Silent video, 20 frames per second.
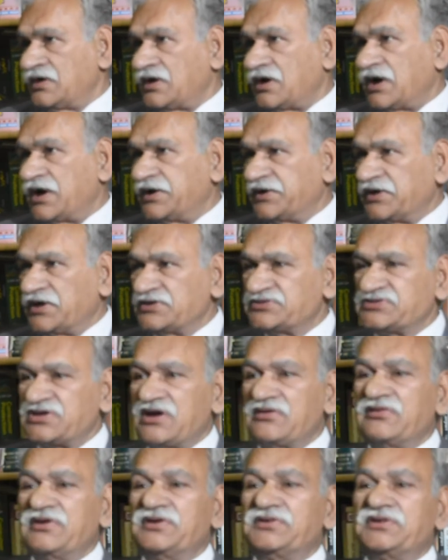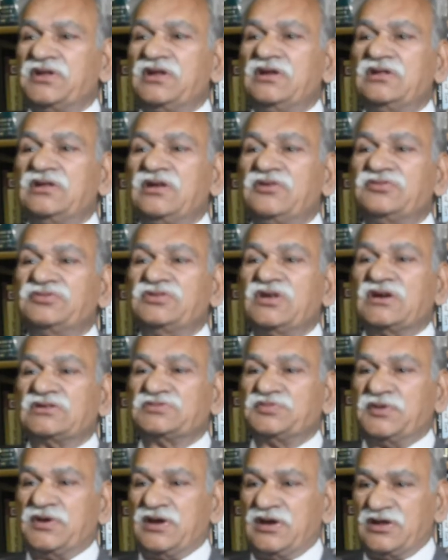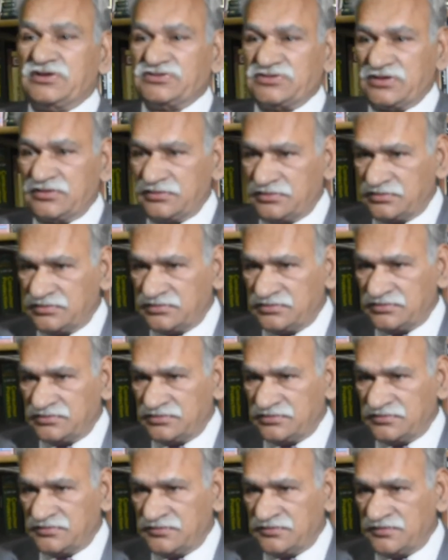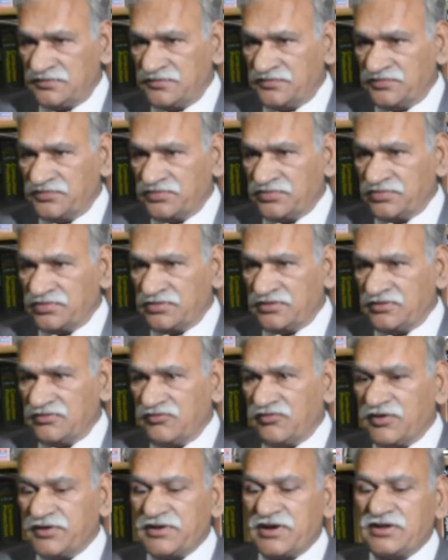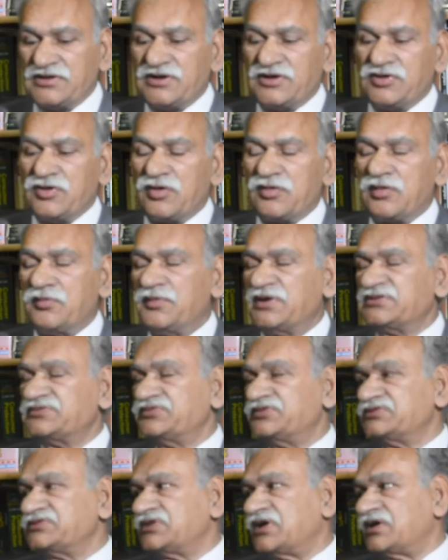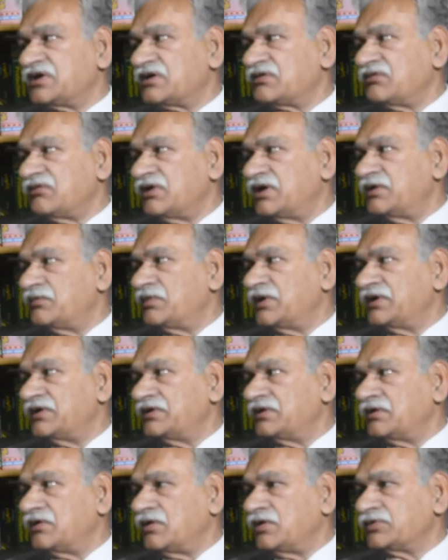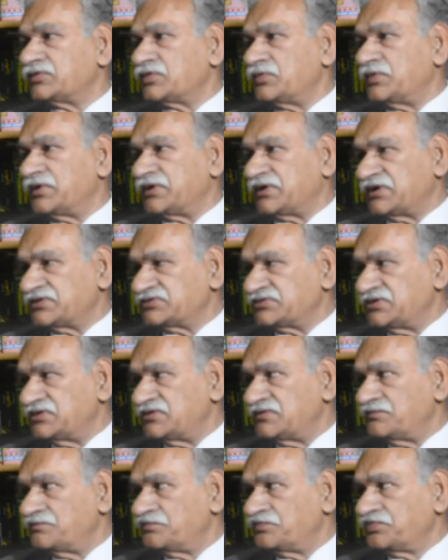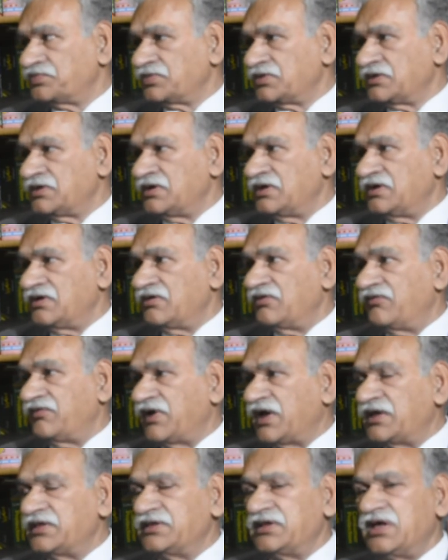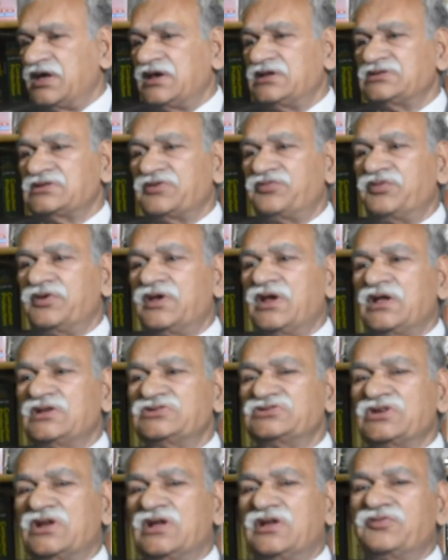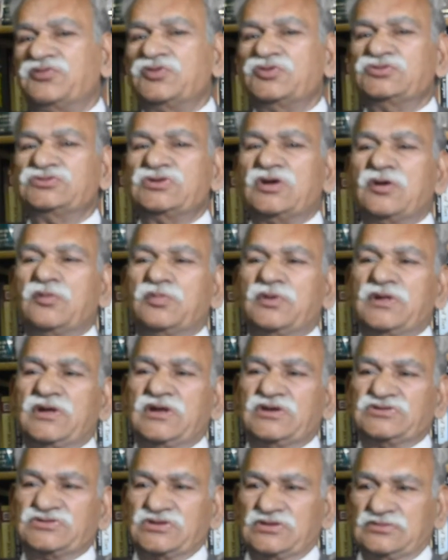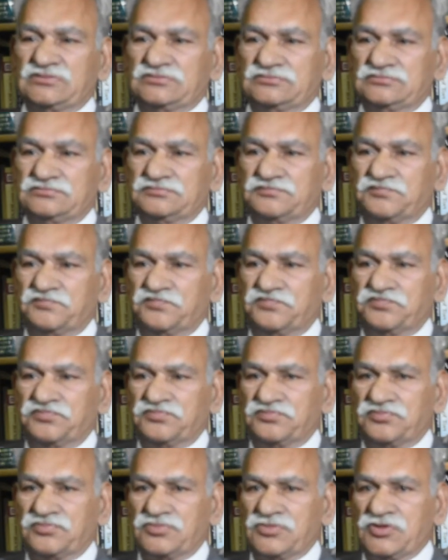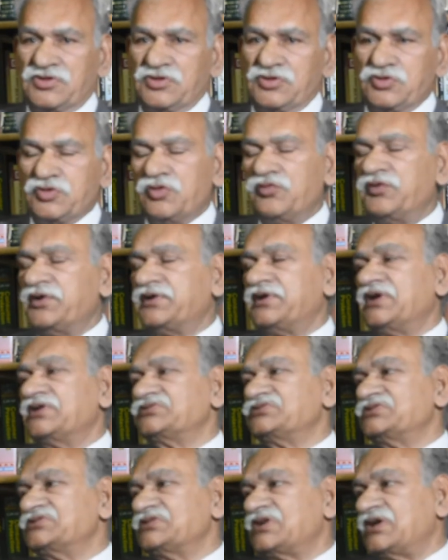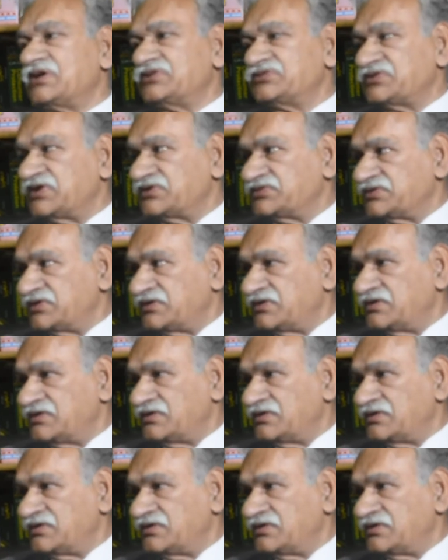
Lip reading: Article 17 gives the explanation. What are the documents which are required by law to be attested? When there is a financial or future obligation, two witnesses are necessary.